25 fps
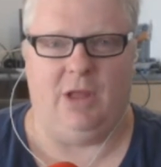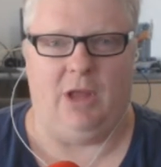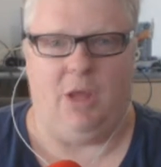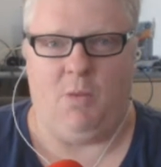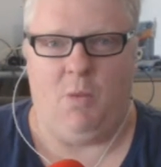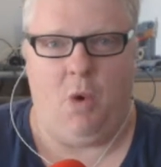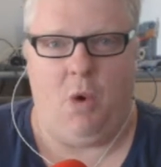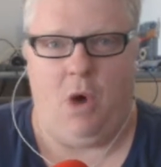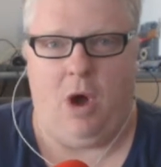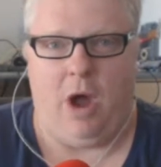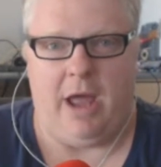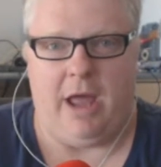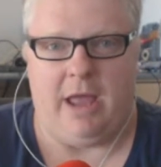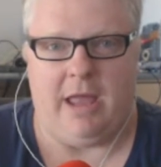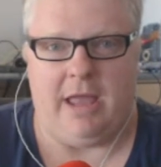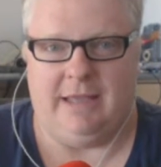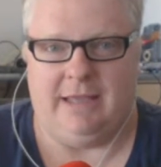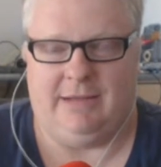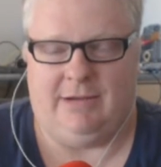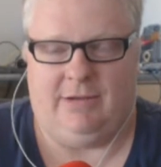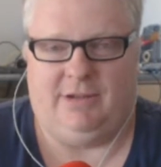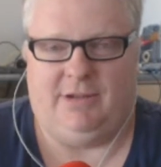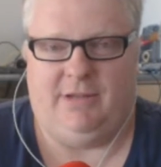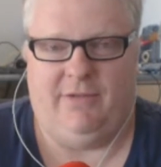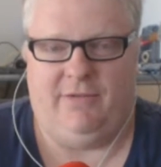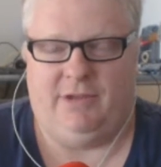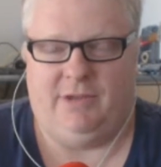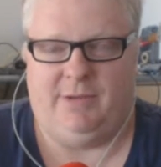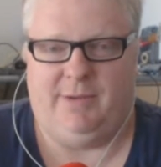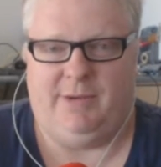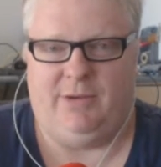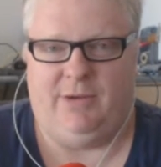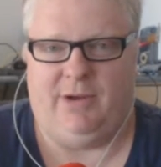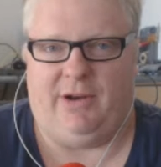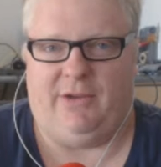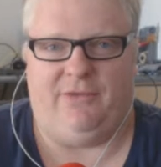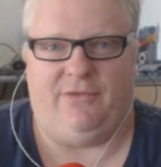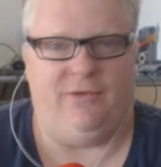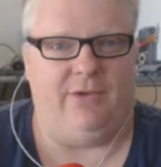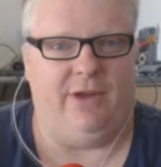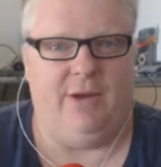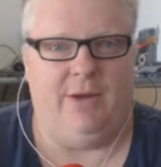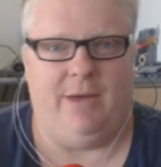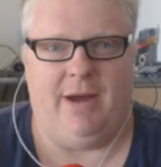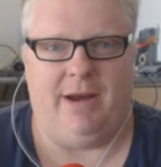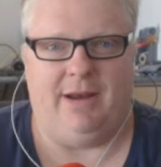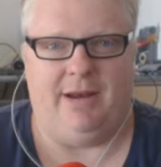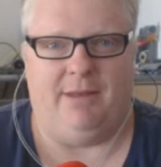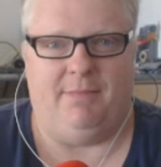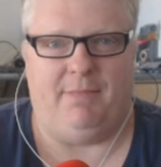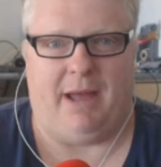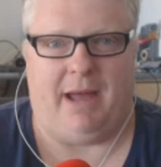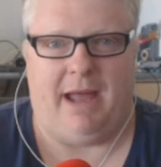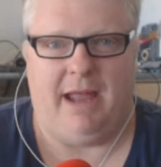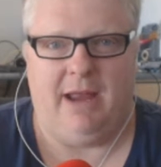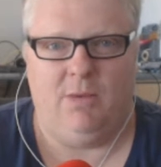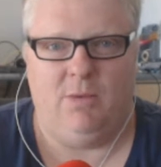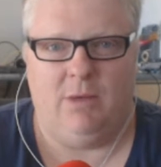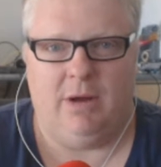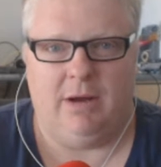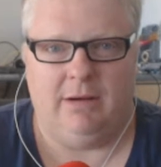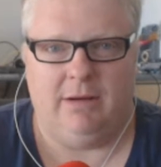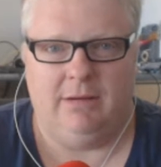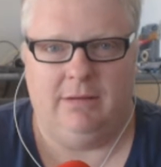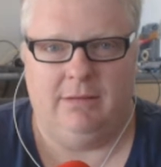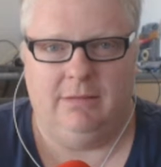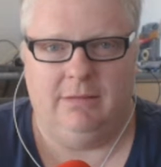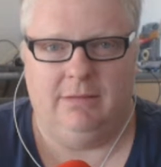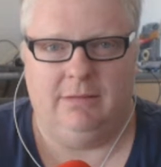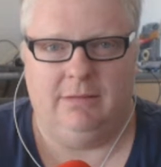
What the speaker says: Well, why is there a difference between a free one and a paid one?